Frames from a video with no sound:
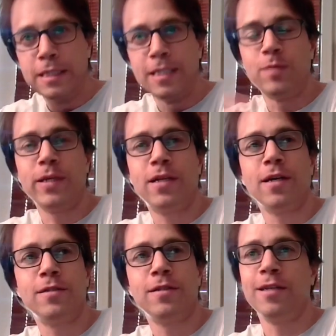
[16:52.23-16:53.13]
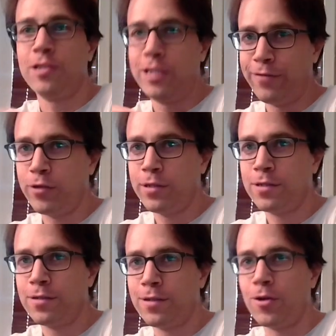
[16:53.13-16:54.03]
is because it's
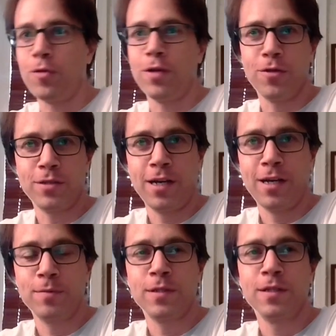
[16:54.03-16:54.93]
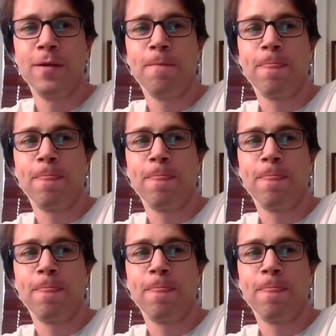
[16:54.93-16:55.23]
different than all the other times,